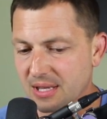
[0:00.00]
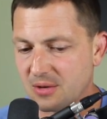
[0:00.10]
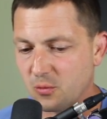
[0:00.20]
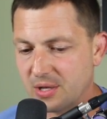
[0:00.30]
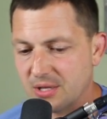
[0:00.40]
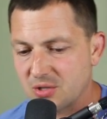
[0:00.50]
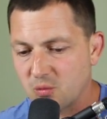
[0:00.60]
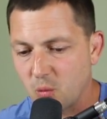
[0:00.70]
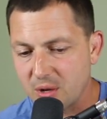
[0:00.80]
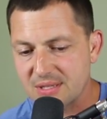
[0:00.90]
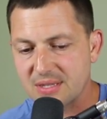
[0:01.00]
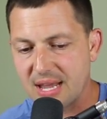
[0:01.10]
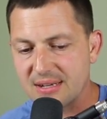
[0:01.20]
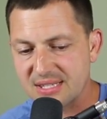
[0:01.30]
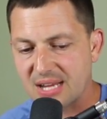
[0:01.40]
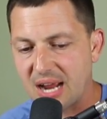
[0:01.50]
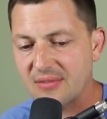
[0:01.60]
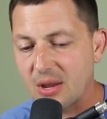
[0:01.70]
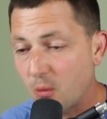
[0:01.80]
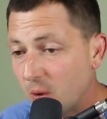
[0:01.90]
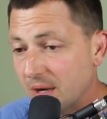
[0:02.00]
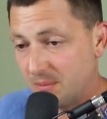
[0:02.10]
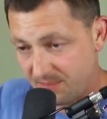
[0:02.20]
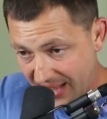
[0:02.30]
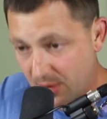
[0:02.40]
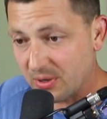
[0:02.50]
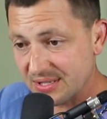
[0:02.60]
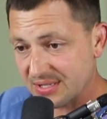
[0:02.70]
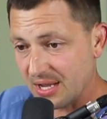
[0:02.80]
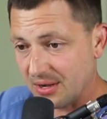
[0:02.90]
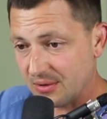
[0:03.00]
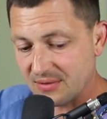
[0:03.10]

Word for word: in which once they decide they want to they want to sell,